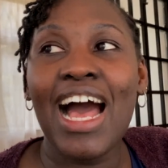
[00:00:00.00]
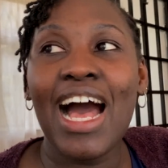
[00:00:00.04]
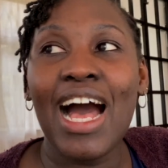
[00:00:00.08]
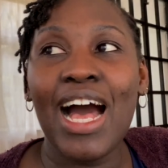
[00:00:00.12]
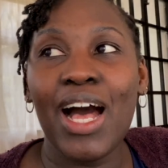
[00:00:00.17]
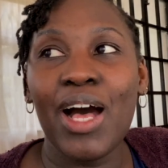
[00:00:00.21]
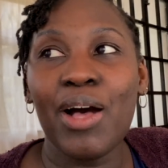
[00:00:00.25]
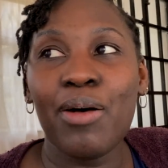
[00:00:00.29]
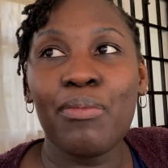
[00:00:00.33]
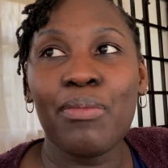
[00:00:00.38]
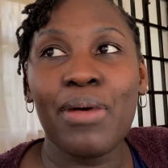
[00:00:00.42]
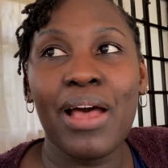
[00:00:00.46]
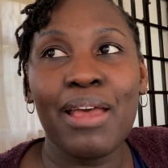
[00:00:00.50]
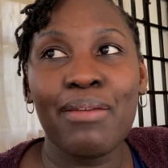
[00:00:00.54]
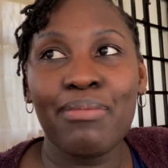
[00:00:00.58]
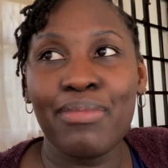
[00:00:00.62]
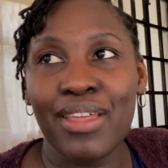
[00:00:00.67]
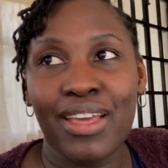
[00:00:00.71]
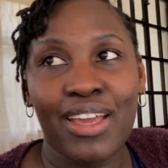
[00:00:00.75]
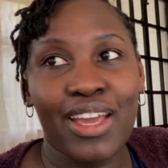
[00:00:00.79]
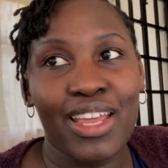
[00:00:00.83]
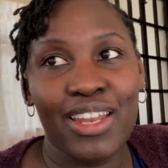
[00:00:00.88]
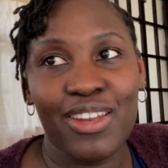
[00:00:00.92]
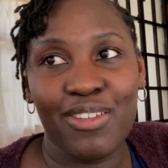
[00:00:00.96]
I'm
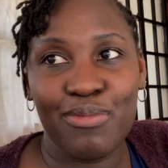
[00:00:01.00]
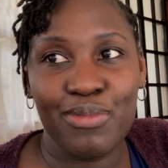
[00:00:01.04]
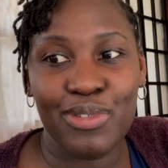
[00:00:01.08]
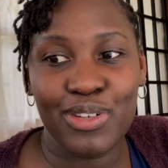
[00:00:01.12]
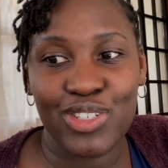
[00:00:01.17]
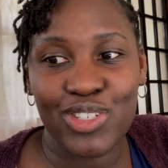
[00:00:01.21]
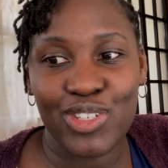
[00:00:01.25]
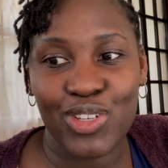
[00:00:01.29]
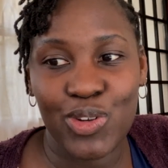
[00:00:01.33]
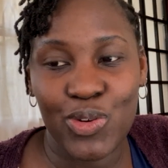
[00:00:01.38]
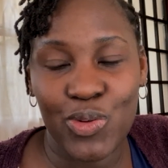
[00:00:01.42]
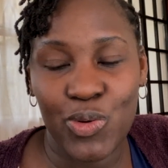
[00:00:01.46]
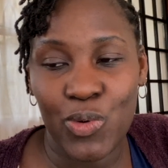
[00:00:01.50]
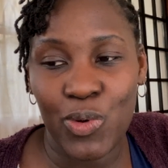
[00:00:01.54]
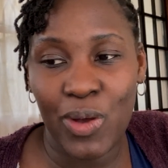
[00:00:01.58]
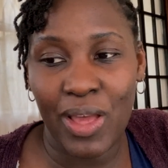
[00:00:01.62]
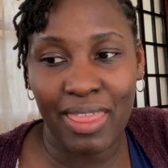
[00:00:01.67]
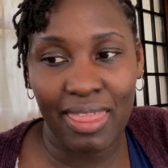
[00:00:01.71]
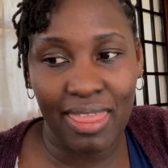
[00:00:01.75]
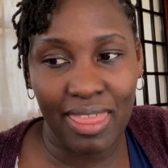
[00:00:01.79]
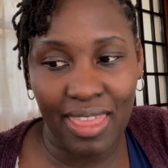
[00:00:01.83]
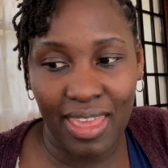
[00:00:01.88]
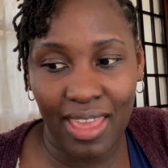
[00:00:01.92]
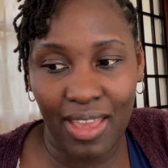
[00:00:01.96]
the kind of person who I
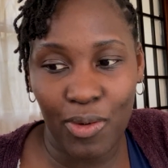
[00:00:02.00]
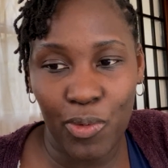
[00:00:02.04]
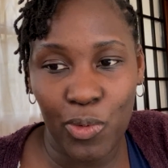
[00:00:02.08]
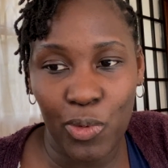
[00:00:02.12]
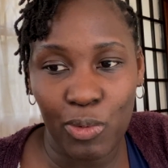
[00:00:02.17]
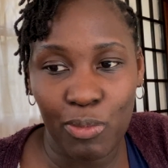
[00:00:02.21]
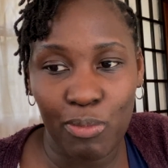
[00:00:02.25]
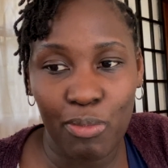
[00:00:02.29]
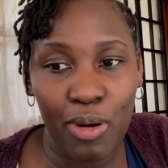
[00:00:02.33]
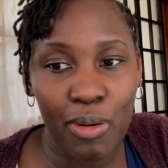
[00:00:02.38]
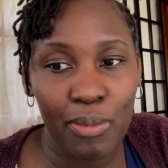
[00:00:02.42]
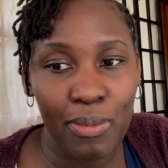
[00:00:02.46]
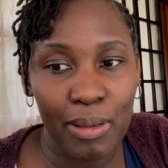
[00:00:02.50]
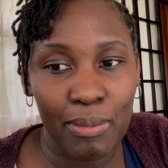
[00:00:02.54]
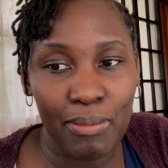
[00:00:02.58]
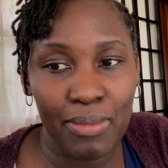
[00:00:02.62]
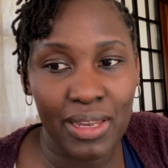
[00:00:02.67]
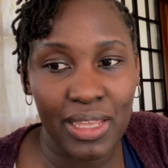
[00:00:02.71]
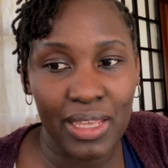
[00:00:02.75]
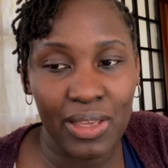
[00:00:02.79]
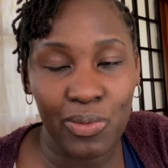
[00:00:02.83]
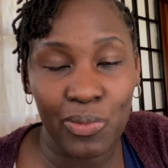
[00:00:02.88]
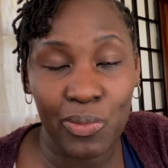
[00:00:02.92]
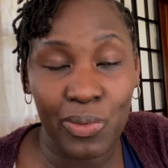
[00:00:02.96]
think will
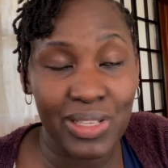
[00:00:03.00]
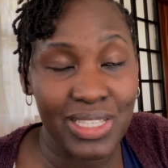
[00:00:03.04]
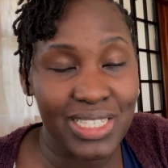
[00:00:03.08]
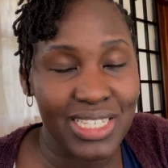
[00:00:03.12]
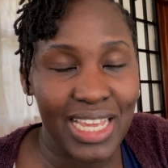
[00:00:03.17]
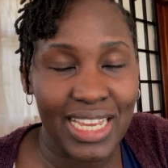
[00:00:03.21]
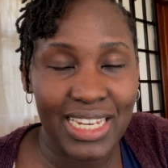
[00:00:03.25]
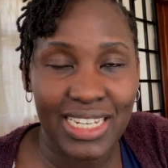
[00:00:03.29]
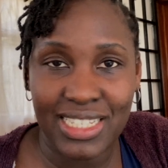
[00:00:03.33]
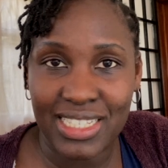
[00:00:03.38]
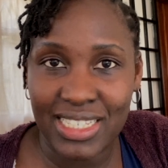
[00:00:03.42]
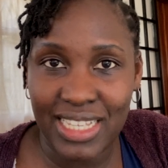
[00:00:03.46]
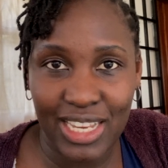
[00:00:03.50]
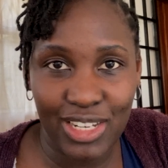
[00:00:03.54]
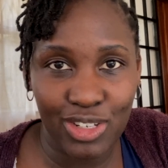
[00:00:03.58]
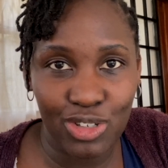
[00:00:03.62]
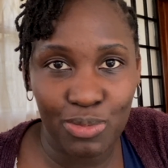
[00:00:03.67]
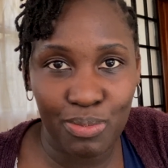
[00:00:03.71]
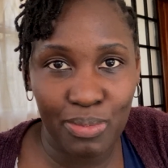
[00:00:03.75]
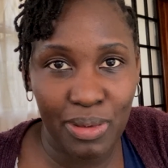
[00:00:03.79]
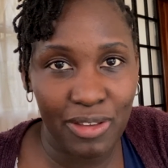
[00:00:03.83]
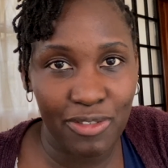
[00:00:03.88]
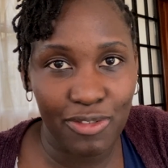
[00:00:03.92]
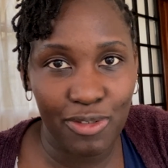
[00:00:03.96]
probably, once I decide
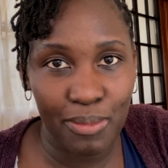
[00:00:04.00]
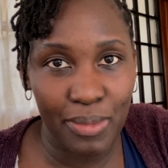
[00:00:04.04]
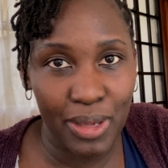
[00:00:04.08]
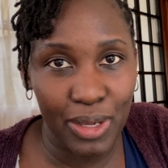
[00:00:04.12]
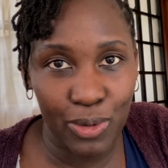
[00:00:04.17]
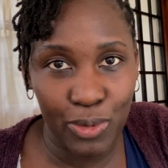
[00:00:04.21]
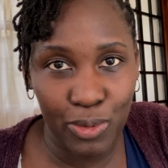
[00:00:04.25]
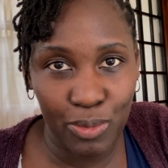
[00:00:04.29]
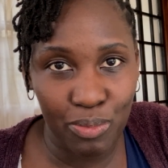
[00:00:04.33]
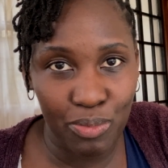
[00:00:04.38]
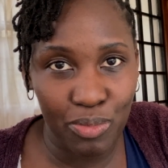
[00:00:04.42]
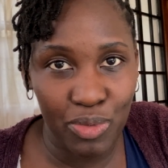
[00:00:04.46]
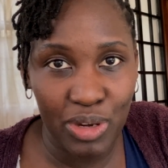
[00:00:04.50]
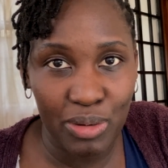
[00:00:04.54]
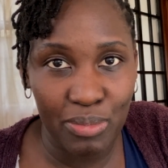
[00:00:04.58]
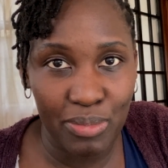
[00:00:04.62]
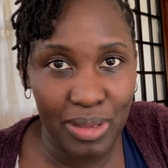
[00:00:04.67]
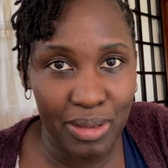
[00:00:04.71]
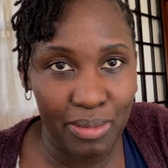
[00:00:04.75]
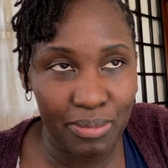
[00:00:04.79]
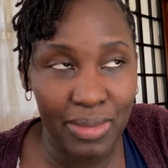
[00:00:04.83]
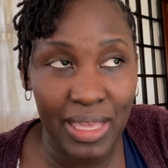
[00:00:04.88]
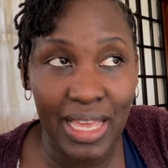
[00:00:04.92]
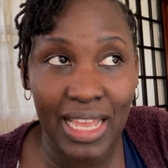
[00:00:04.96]
to pay for my own
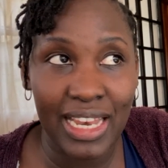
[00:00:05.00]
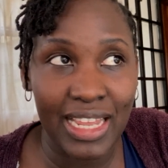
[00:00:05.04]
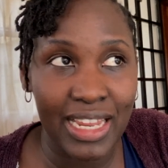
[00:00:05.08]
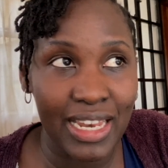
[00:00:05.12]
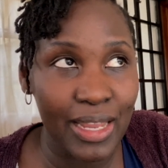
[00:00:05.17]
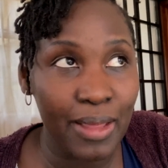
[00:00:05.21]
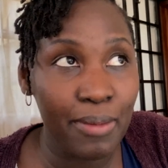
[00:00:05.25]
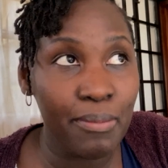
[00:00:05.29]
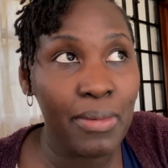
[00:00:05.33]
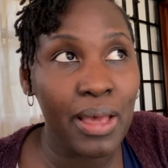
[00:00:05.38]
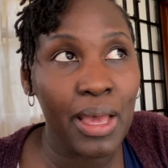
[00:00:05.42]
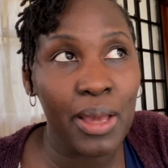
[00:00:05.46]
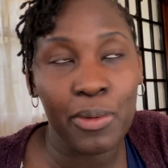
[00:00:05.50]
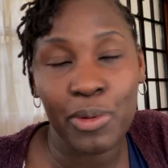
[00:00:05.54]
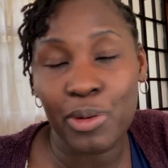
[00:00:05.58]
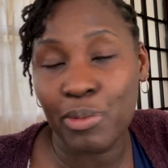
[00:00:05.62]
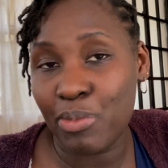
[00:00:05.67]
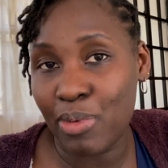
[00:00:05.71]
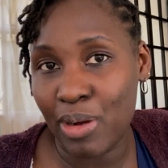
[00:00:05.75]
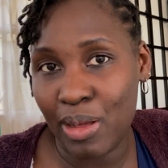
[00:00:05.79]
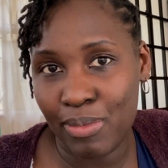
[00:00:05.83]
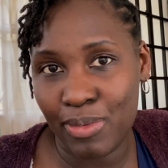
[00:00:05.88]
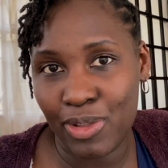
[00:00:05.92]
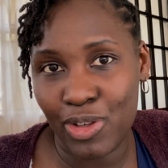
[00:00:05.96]
premium LLM, I will
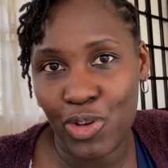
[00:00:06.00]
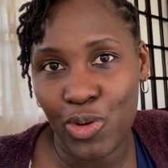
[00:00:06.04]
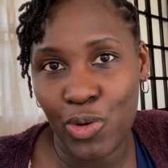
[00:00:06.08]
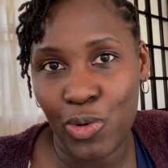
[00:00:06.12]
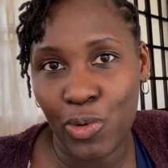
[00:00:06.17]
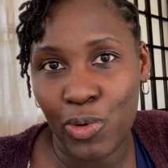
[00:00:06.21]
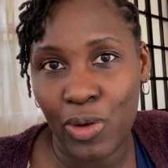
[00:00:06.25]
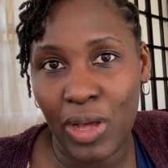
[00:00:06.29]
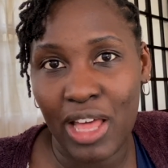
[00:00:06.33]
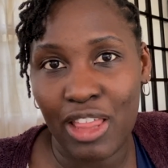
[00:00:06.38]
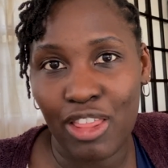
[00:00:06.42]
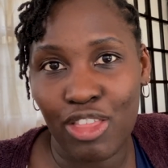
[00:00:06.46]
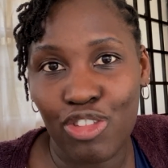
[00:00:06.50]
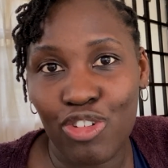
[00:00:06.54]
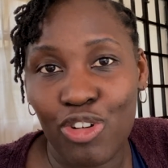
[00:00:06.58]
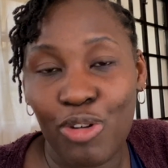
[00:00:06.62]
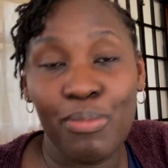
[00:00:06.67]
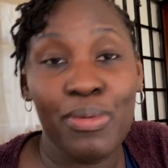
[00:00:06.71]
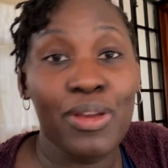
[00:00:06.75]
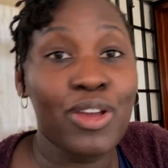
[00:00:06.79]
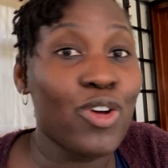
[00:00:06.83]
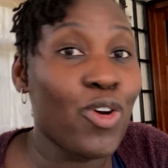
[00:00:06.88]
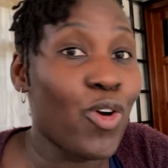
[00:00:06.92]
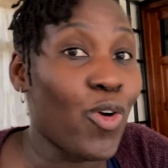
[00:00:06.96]
probably go
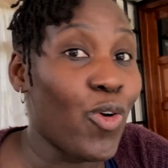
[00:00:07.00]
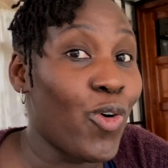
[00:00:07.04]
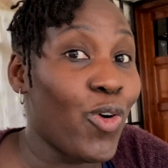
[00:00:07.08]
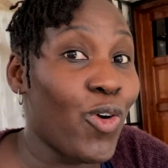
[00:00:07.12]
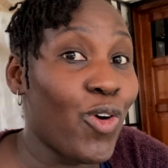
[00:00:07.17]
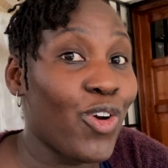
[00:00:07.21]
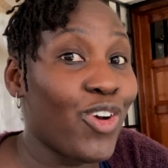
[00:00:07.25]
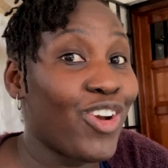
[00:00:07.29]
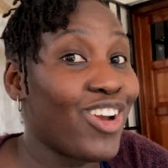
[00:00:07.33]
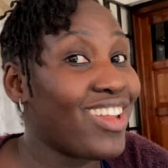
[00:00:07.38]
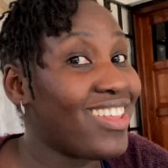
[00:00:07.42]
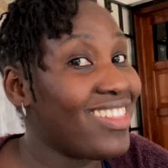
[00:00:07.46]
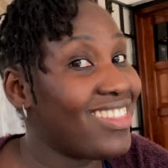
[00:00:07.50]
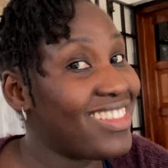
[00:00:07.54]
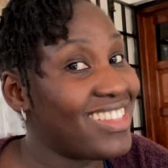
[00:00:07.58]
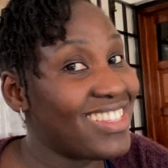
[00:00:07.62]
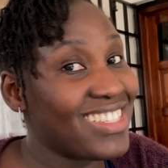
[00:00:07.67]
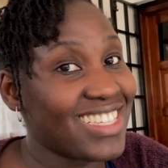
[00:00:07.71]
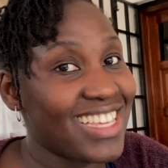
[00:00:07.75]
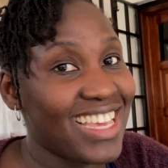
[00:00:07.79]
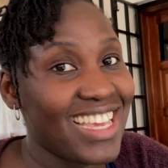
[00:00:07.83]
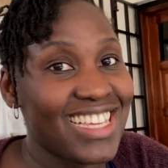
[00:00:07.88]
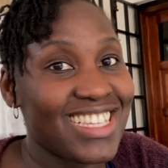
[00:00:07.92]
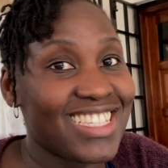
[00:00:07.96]
Anthropic, or in
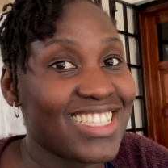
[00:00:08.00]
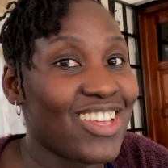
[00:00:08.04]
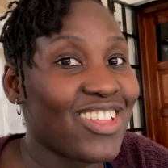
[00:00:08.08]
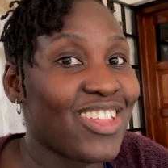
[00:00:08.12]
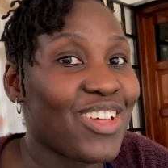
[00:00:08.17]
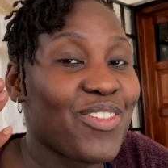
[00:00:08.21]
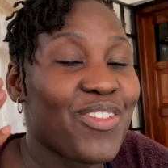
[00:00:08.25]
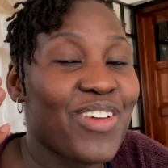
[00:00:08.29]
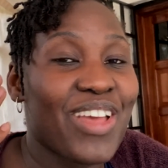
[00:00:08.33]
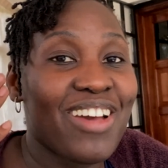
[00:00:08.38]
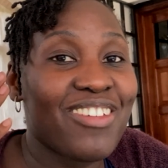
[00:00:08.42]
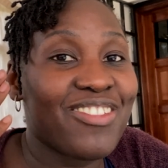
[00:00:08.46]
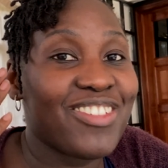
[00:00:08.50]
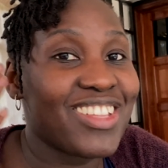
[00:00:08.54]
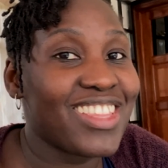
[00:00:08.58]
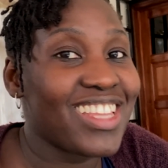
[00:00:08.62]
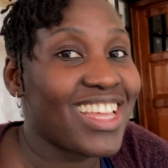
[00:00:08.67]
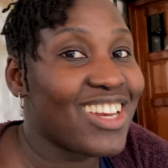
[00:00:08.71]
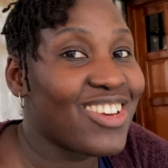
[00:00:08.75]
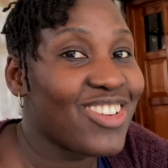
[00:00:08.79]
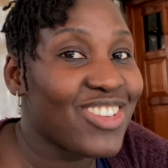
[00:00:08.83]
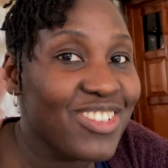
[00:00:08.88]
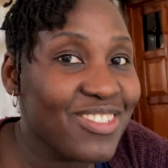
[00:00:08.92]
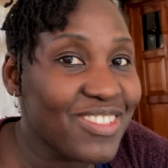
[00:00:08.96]
this case, now that we have one that
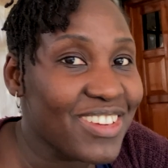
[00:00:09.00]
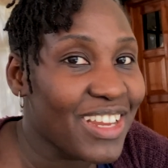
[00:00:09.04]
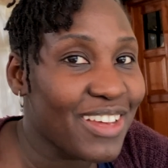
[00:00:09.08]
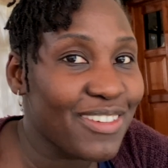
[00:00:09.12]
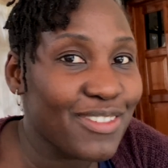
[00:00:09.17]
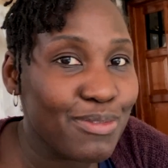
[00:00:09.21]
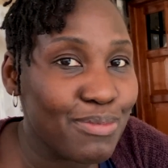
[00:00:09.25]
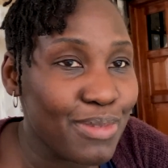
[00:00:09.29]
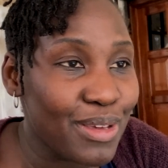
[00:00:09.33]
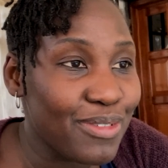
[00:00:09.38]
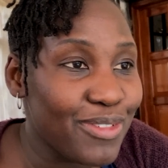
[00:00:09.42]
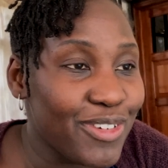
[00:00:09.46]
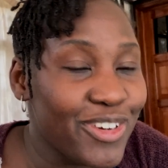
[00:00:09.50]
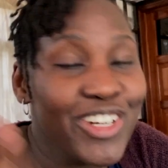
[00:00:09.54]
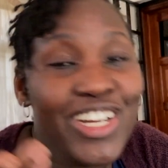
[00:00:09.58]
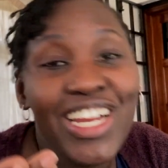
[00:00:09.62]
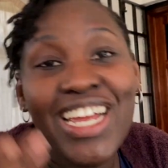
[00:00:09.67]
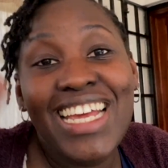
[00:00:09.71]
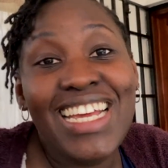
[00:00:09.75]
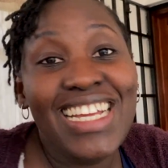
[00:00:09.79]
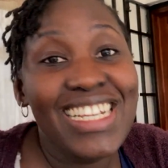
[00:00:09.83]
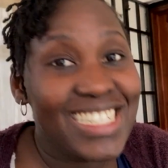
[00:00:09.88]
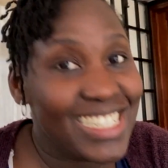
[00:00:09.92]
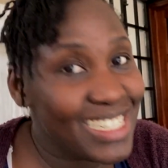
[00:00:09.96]
I don't even have to pay for,
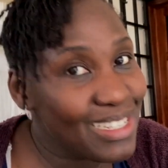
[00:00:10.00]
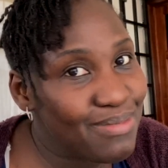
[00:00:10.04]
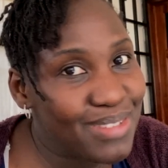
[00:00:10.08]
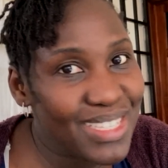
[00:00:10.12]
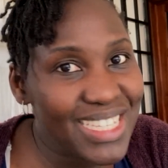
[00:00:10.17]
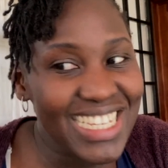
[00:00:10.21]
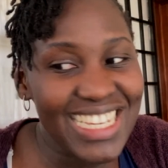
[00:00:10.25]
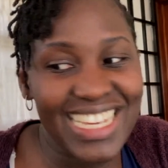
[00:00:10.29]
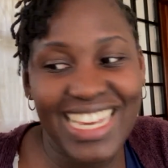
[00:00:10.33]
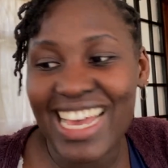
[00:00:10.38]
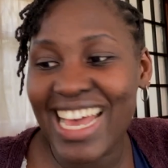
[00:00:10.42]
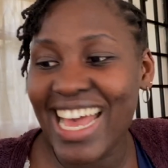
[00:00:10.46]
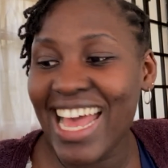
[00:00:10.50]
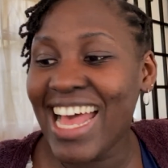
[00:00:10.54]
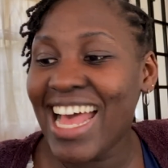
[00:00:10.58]
DeepSeek.